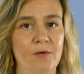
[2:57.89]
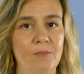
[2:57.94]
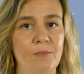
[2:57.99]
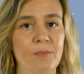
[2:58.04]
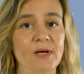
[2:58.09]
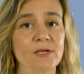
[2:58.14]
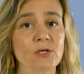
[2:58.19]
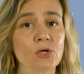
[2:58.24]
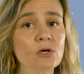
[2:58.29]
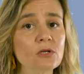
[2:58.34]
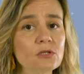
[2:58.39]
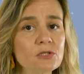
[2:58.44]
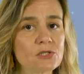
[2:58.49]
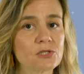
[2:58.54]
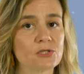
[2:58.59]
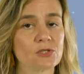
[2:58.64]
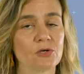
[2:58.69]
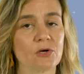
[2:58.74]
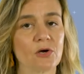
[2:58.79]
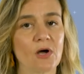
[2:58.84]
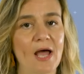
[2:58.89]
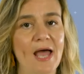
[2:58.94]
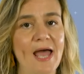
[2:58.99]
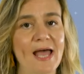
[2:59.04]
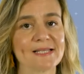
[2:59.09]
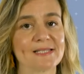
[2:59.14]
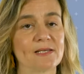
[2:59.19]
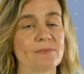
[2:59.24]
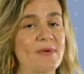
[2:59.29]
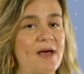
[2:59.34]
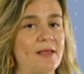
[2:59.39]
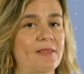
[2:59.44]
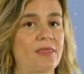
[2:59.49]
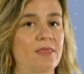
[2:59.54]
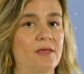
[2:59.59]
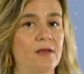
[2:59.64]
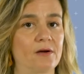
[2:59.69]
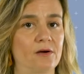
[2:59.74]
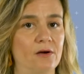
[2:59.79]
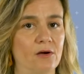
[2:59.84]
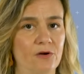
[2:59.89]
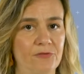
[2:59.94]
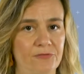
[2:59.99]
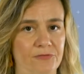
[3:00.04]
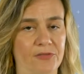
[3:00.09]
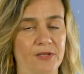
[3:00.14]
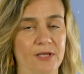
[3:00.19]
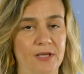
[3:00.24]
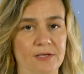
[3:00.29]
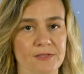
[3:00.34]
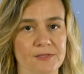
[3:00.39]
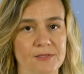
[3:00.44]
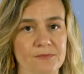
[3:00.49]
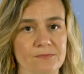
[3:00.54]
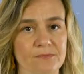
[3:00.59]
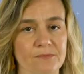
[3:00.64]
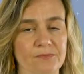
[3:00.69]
but also as a matter of things.